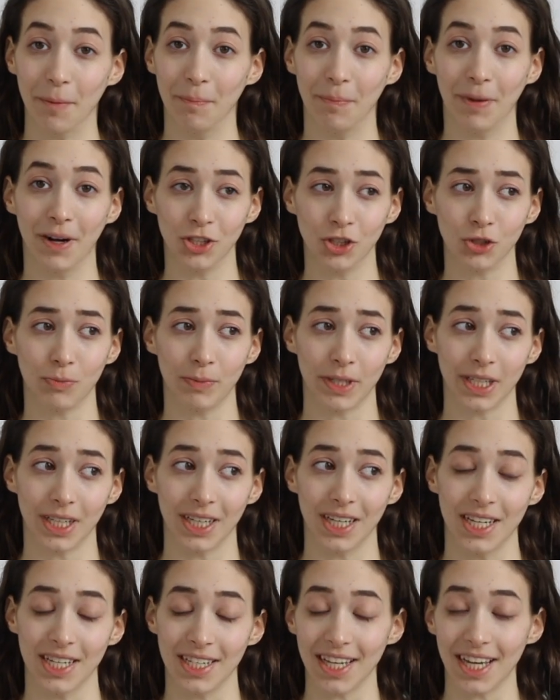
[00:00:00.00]
a bunch
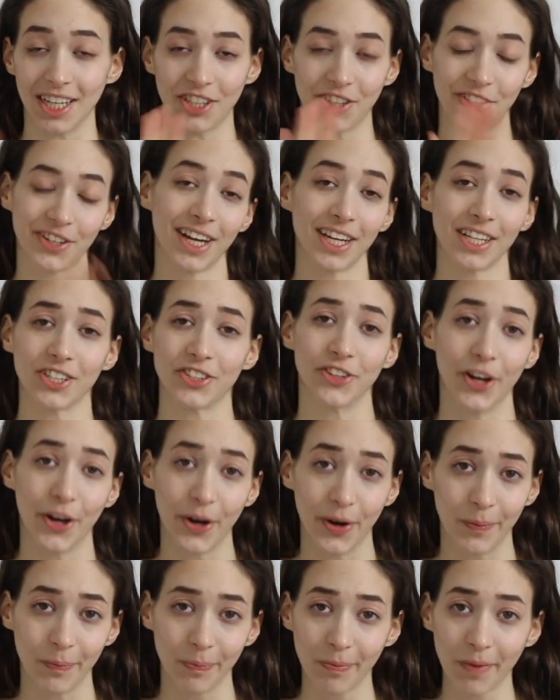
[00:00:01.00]
because, as you guys
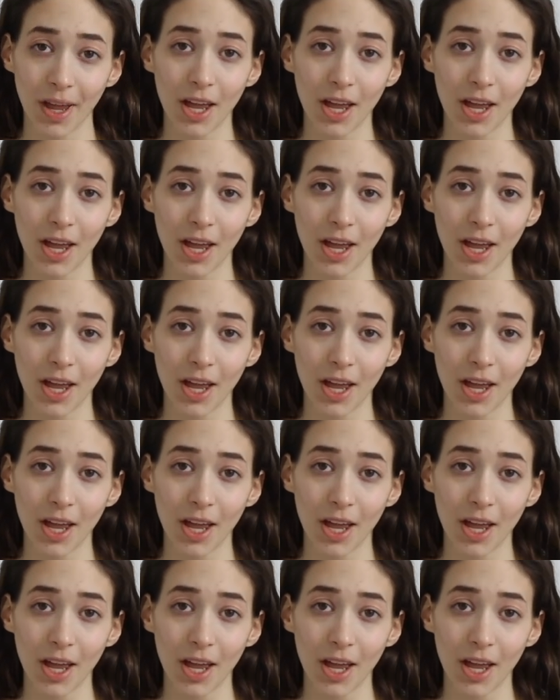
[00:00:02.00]
know,